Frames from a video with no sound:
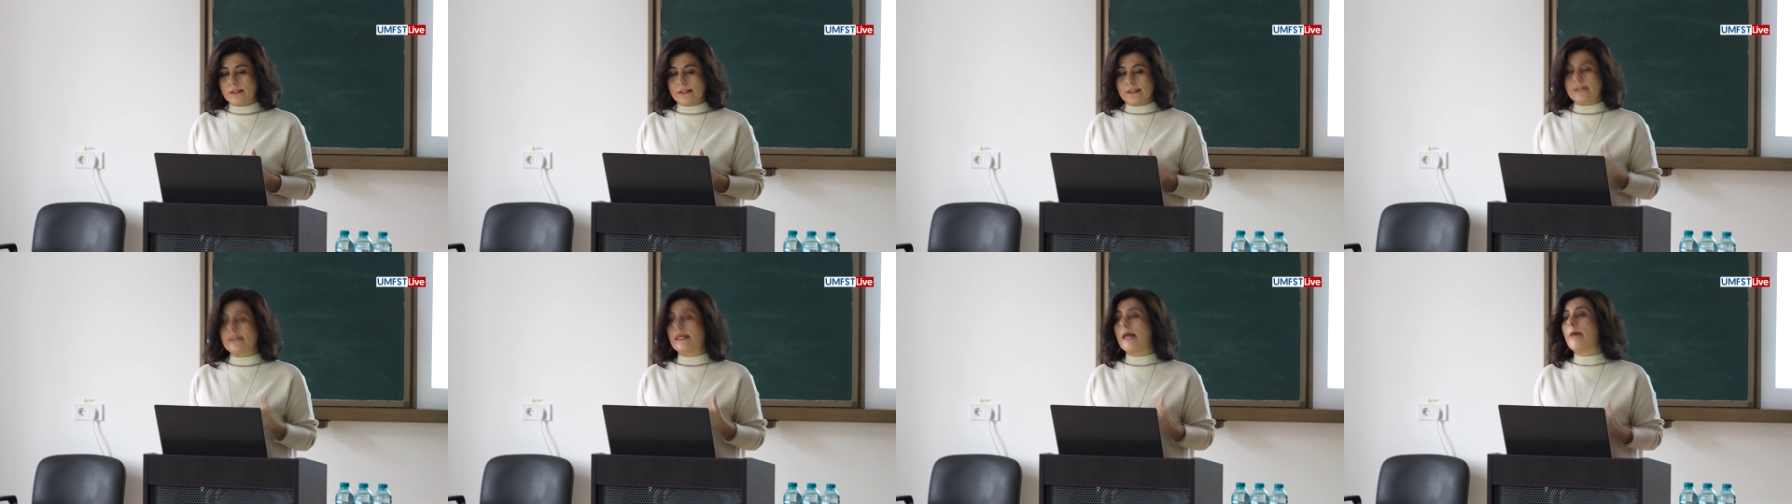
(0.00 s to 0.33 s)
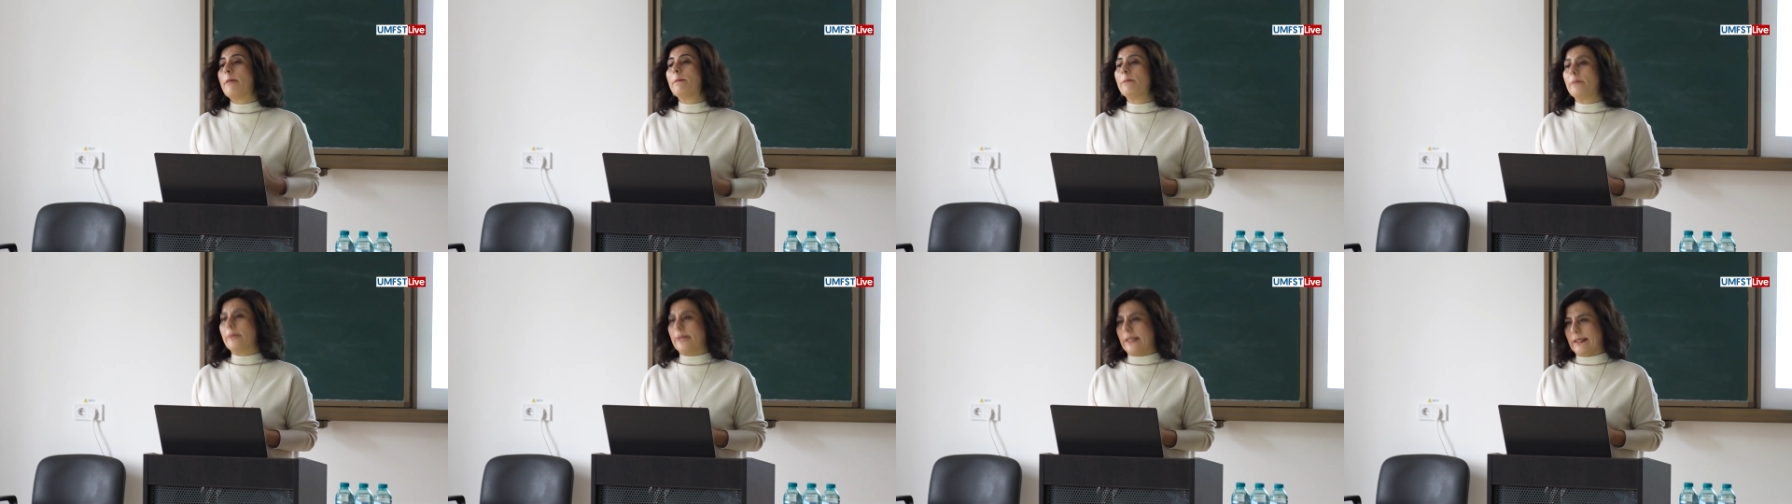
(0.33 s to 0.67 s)
the
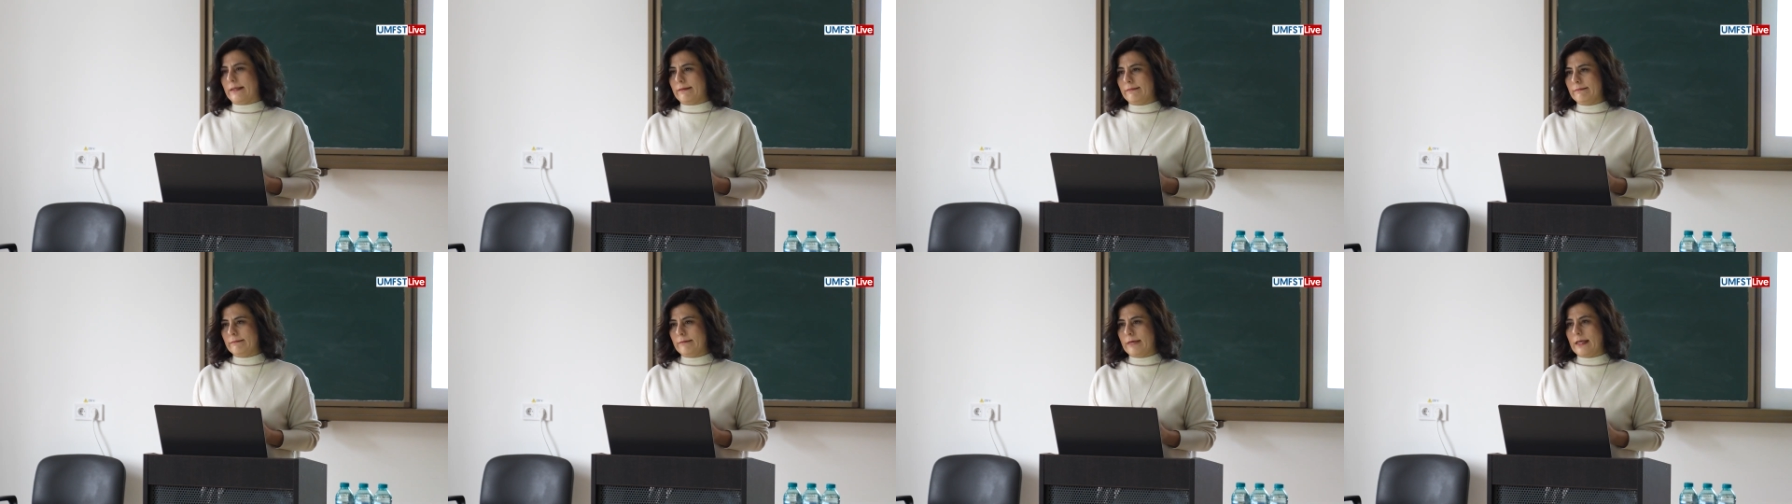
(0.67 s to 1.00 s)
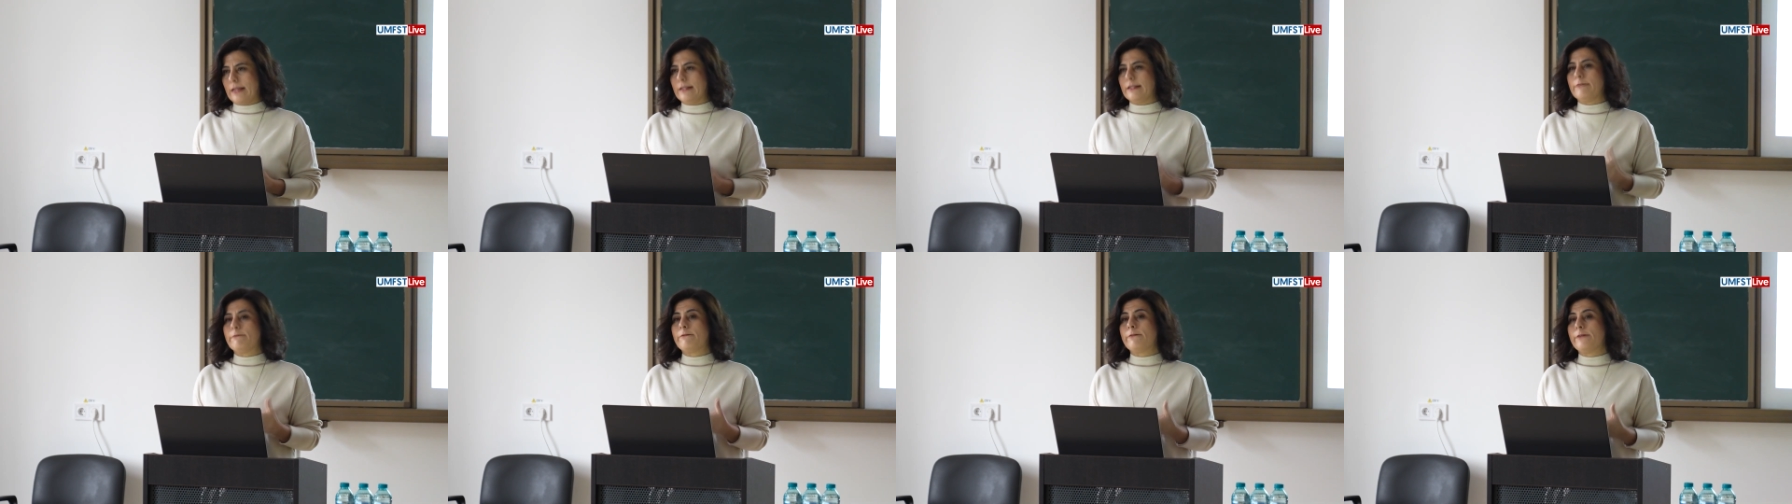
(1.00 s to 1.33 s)
sampling
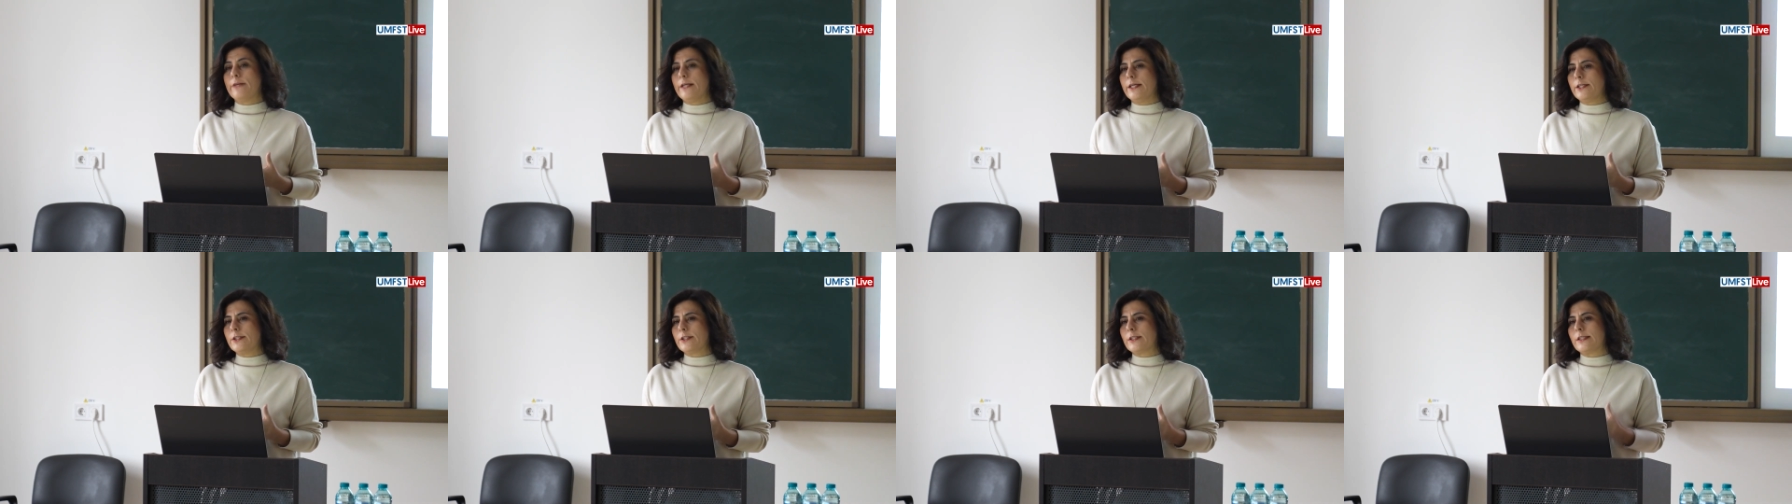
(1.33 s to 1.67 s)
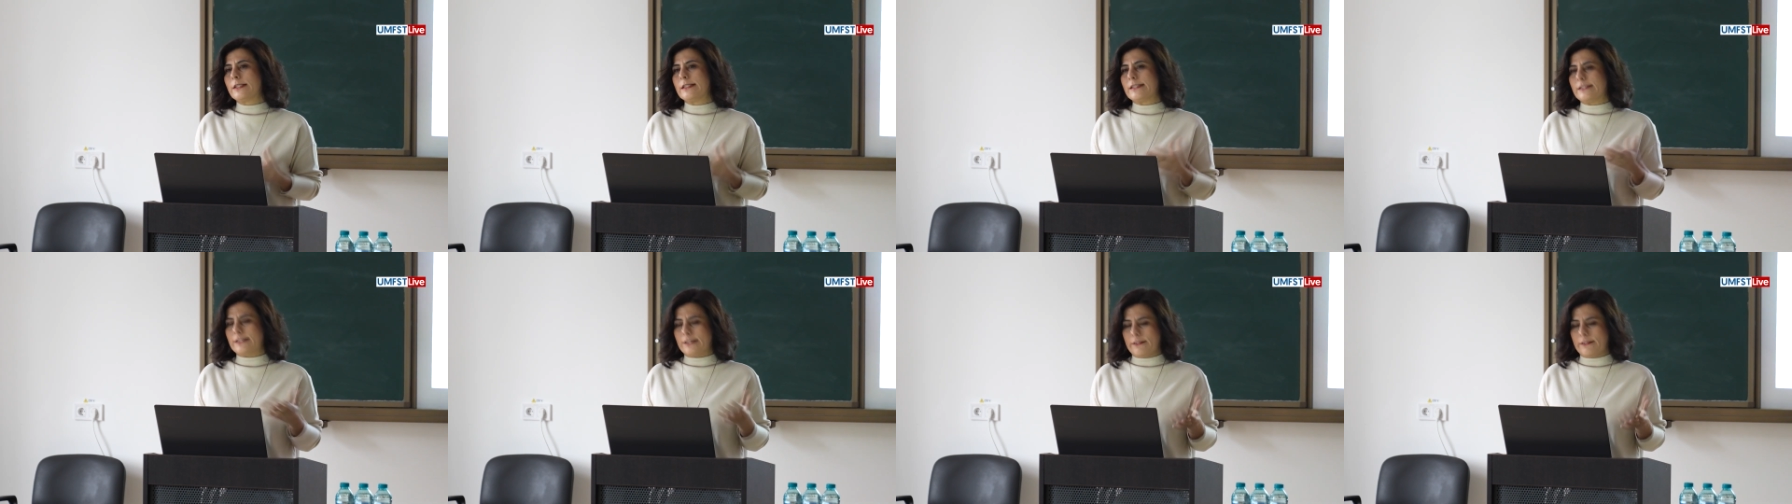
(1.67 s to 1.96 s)
and definition is